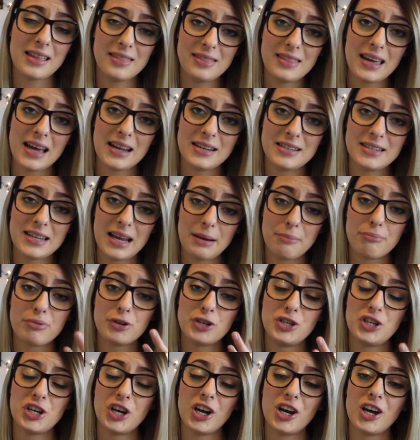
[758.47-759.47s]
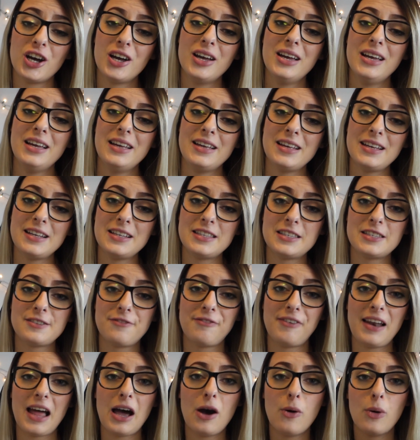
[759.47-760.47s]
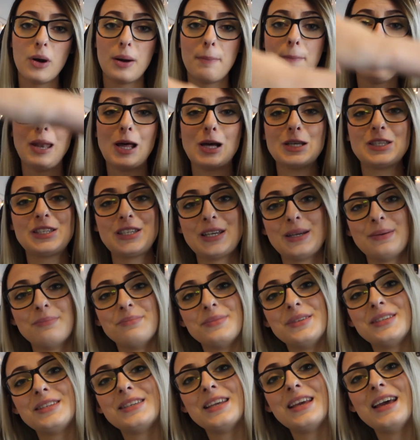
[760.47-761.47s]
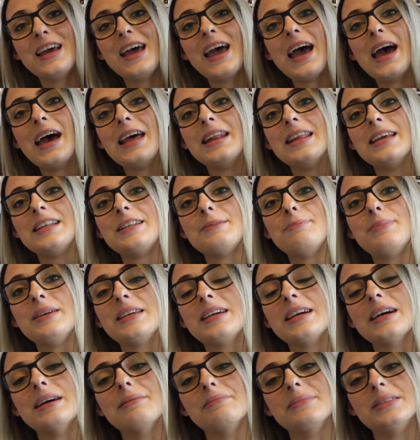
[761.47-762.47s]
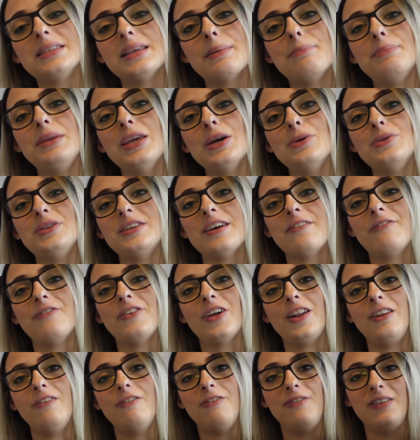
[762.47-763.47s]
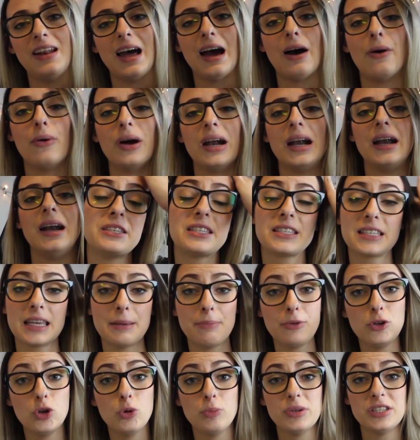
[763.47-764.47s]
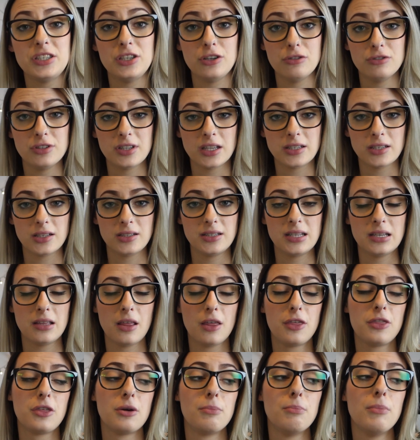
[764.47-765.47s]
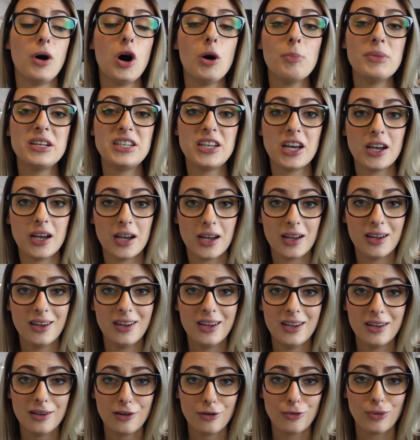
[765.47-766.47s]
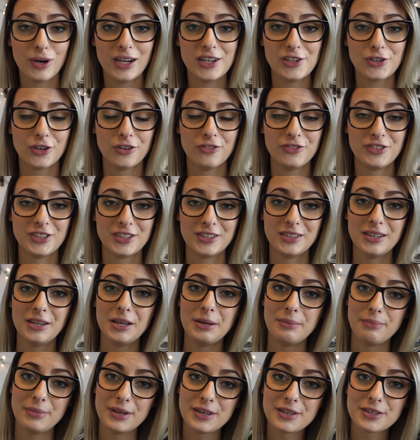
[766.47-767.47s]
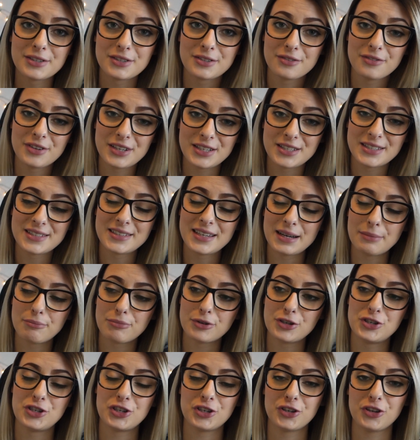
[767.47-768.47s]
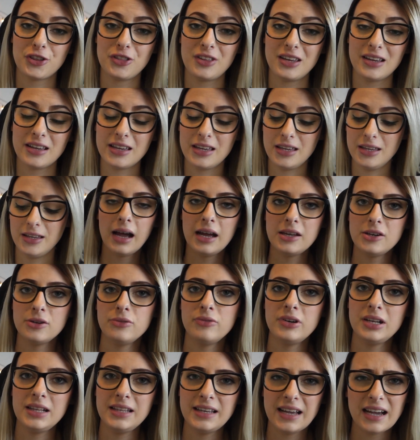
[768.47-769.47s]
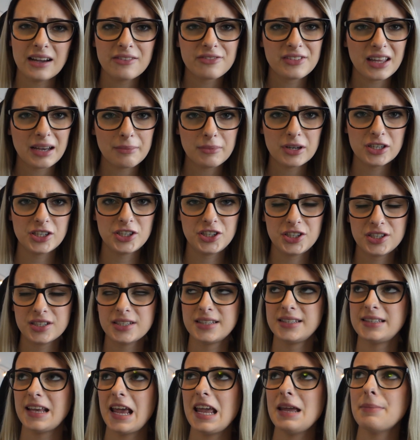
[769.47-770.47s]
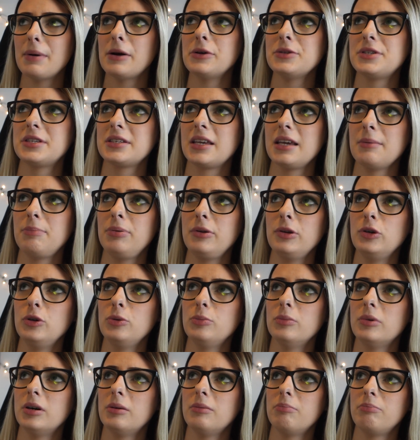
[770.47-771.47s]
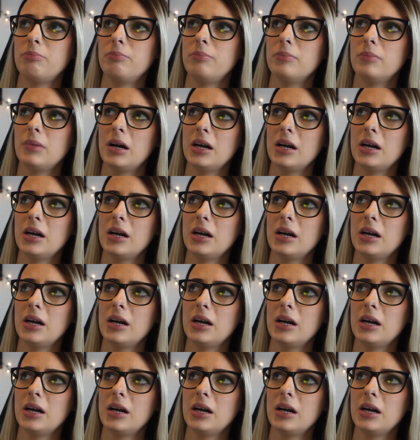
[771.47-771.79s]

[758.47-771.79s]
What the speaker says: At that temperature, its flower blossoms and it becomes a beautiful flower. Skiploom is used as a thermometer quite often because of its temperature thingy. I don't really have that much to say about Skiploom.